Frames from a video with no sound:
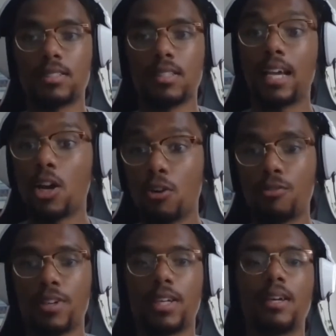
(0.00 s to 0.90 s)
like
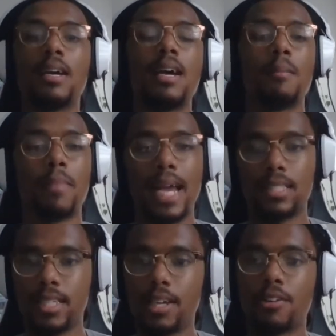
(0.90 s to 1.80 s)
COVID,
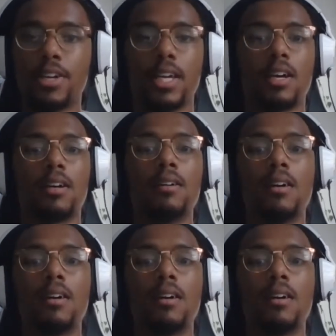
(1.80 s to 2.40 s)
bacteria,